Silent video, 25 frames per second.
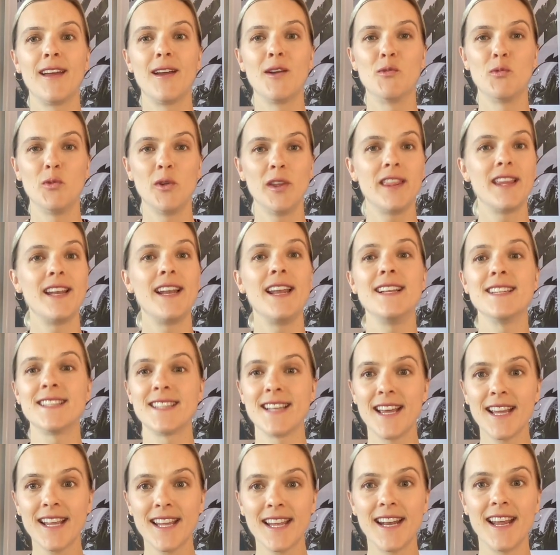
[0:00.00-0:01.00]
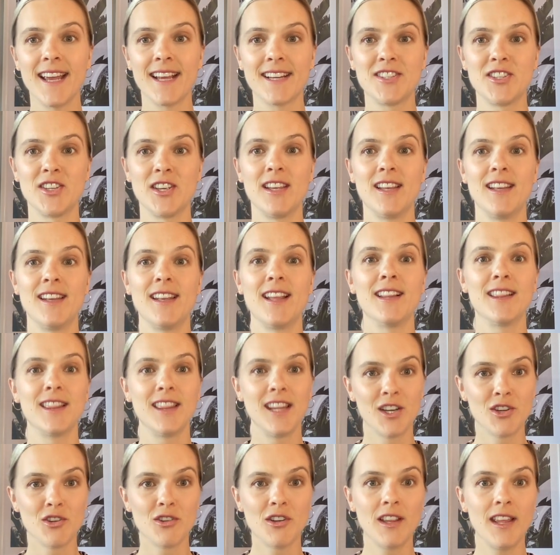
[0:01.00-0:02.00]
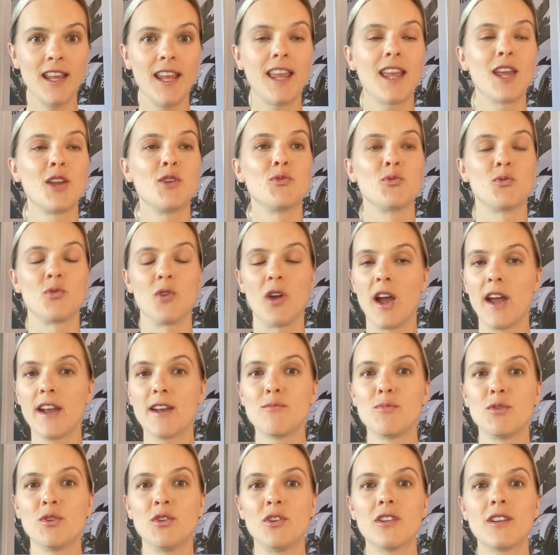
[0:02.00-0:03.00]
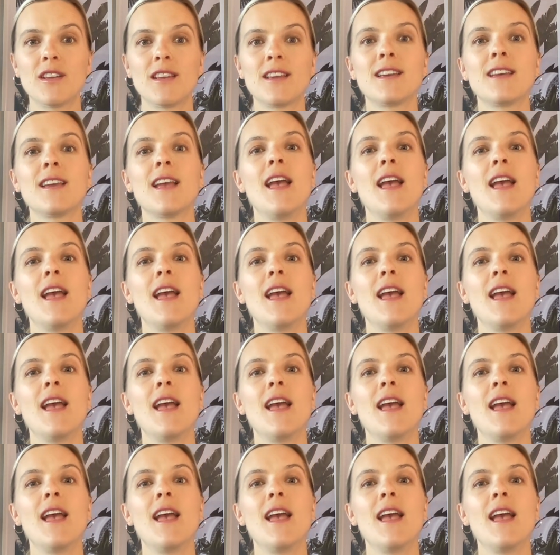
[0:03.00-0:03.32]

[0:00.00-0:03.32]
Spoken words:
with an internet connection, literally can write a book